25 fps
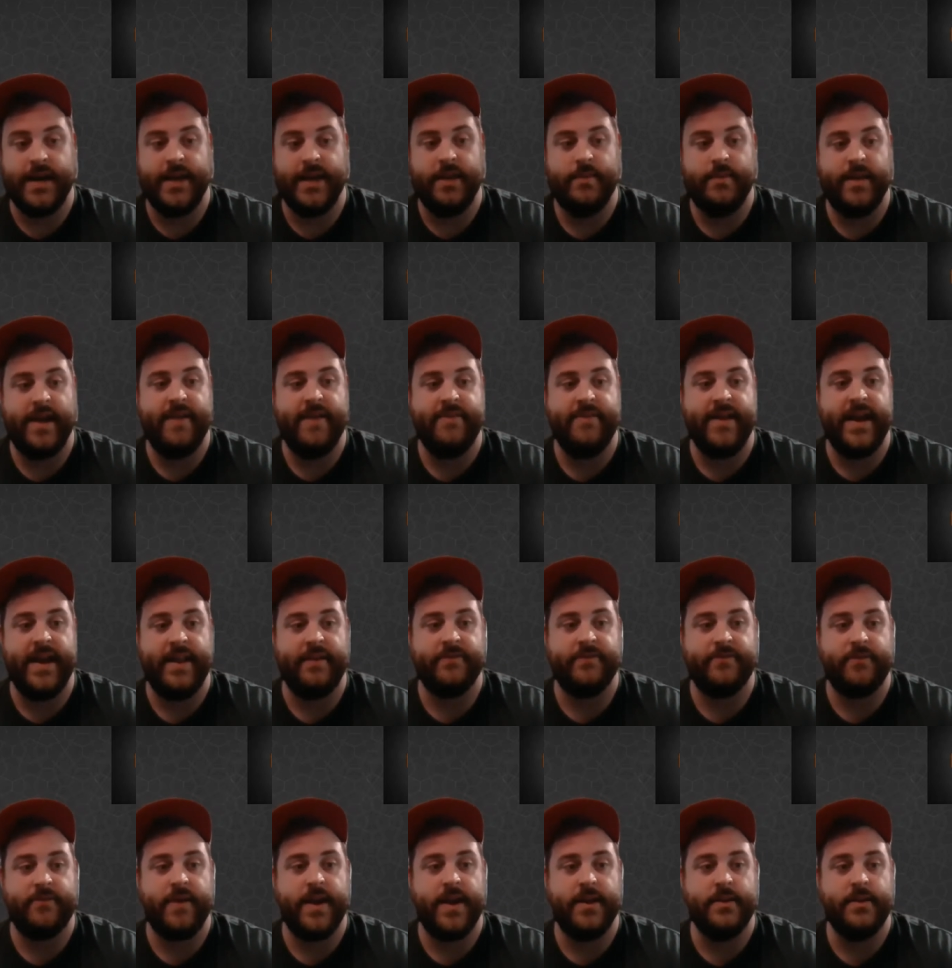You might have had a
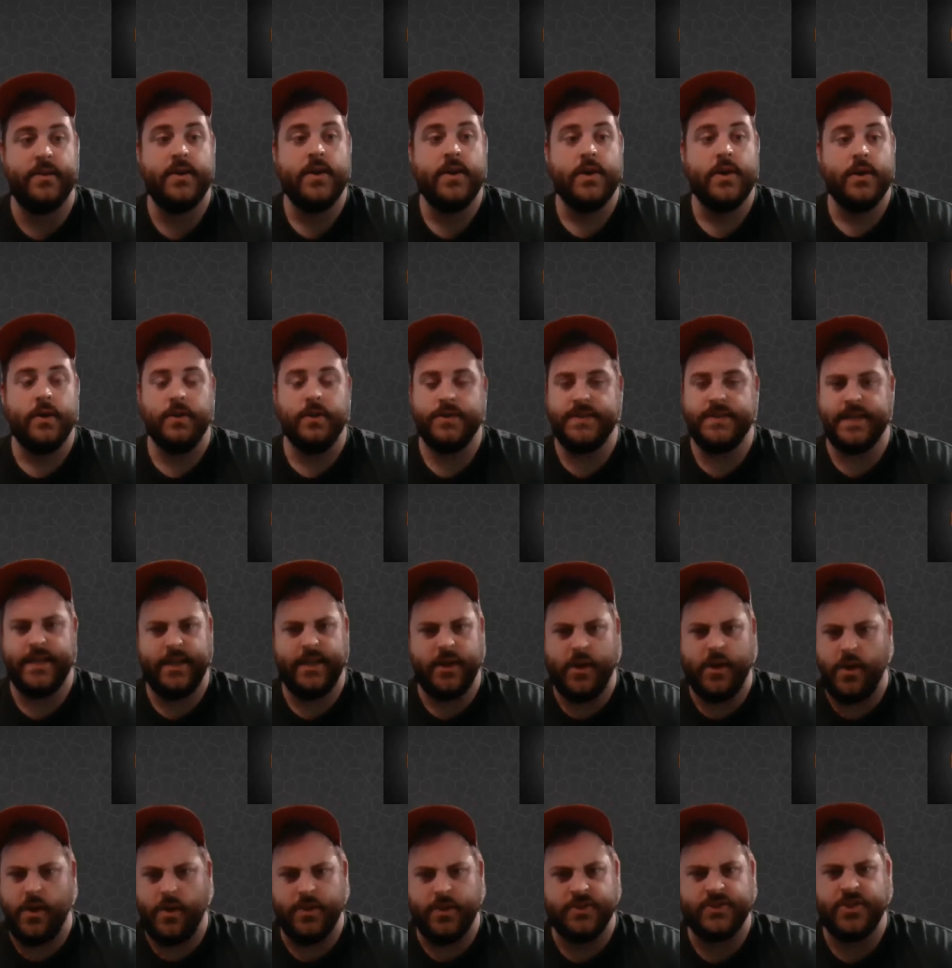friend who said,
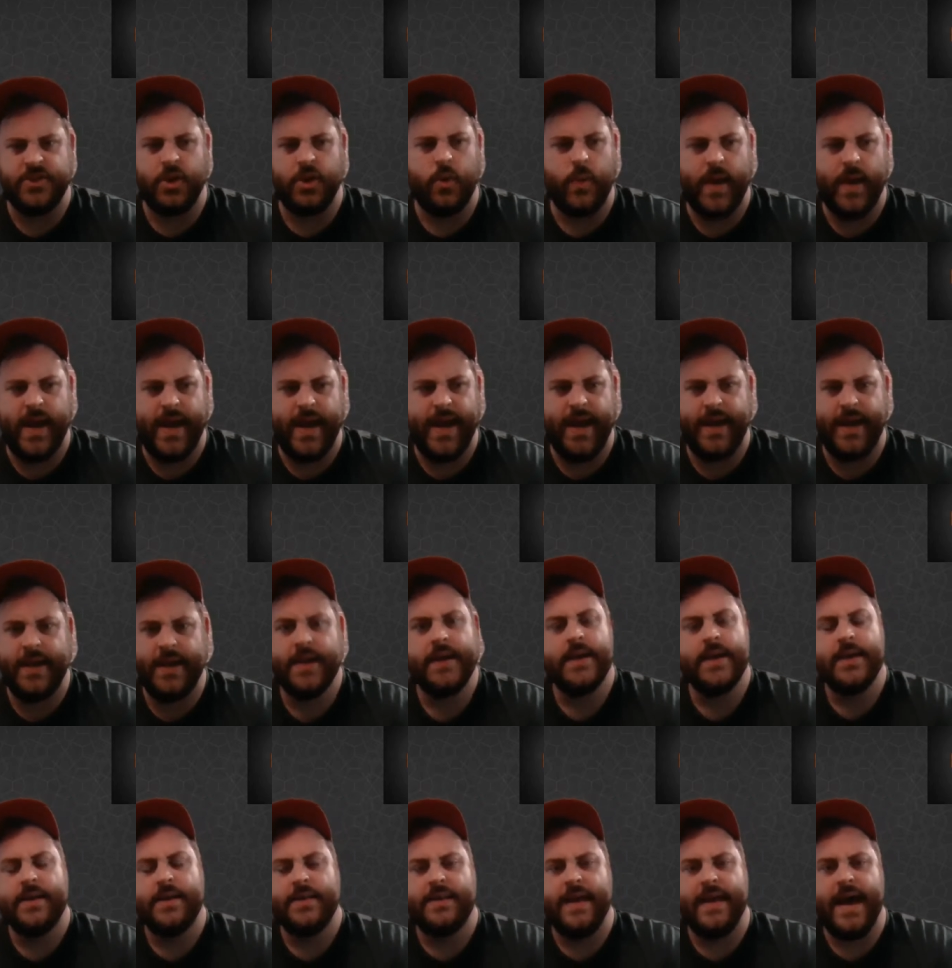yo, there's no way
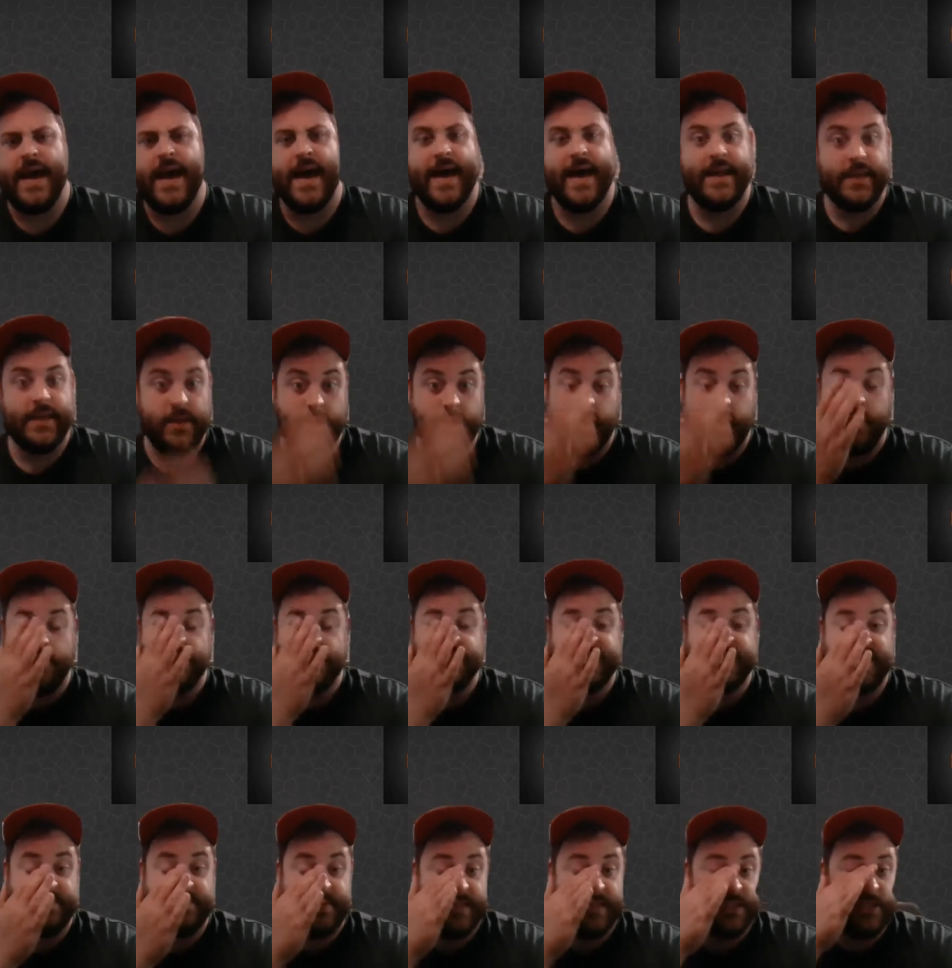that, you know, there's
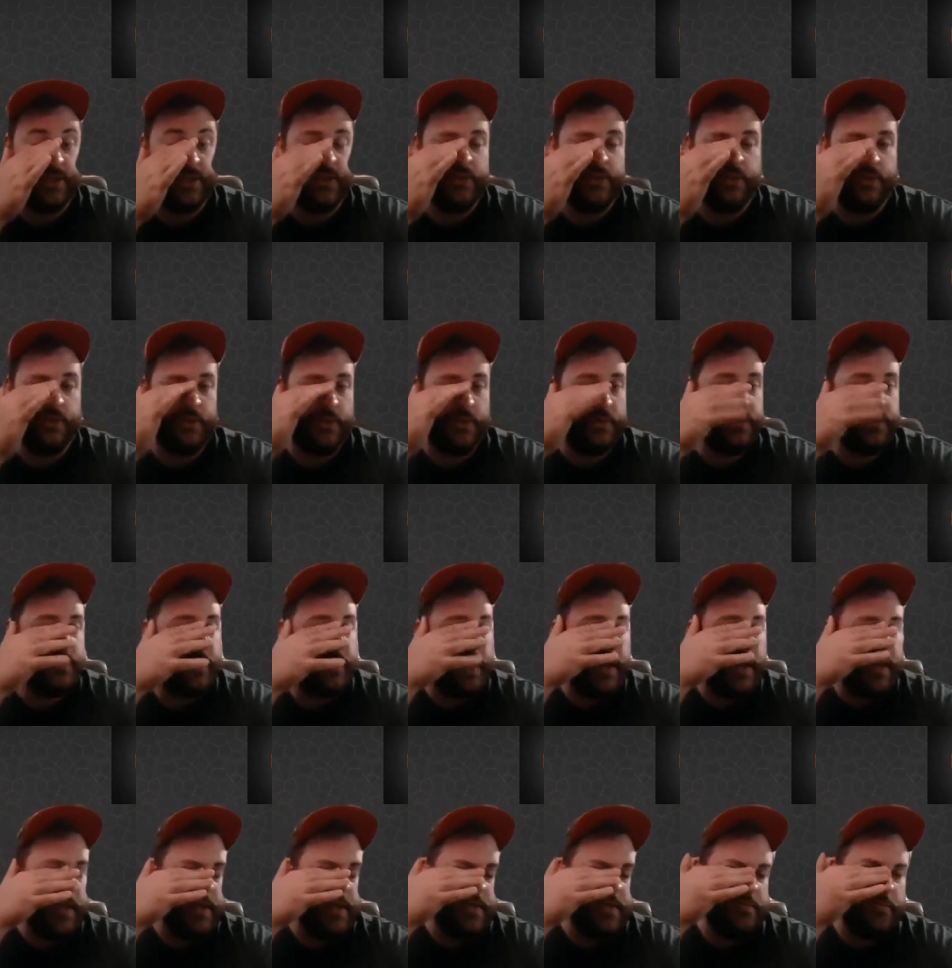empty tomb,
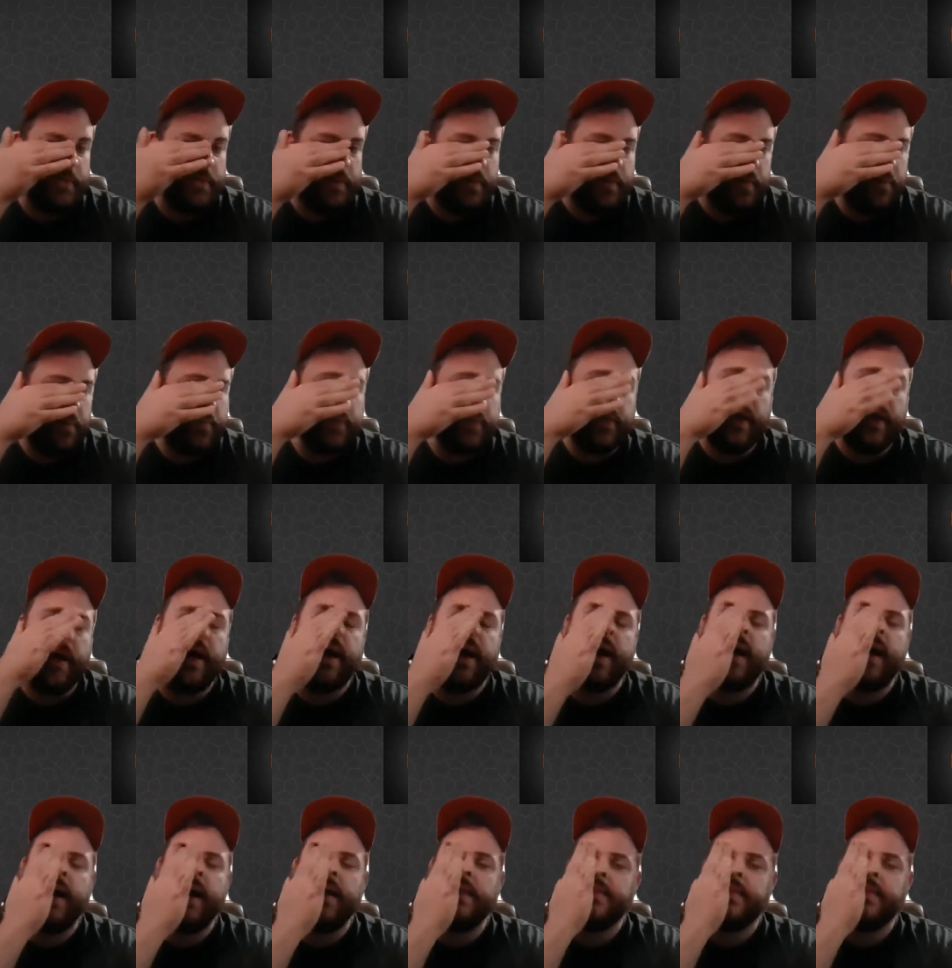blah, blah.